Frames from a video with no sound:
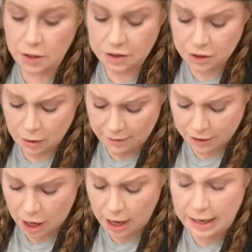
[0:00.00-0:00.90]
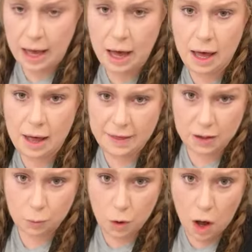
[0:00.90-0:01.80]
So I've got
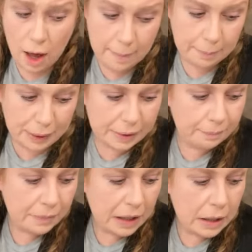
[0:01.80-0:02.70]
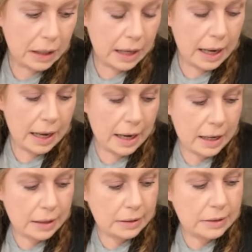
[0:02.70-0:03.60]
this raw umber
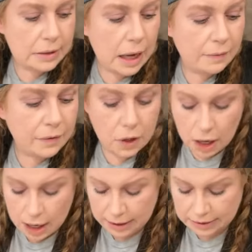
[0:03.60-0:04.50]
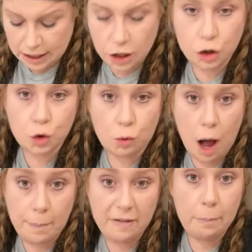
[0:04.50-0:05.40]
and I've got a
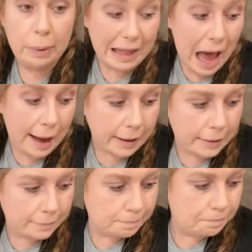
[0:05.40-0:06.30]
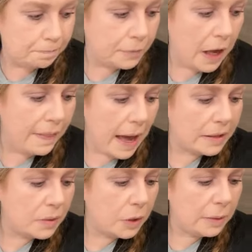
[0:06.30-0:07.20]
drop of black. And
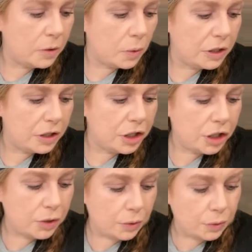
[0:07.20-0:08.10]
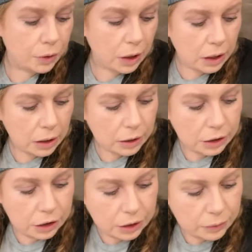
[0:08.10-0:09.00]
that's what I'm going to
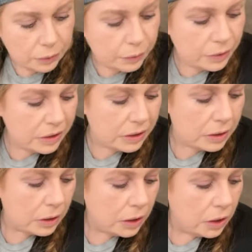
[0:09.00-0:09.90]
use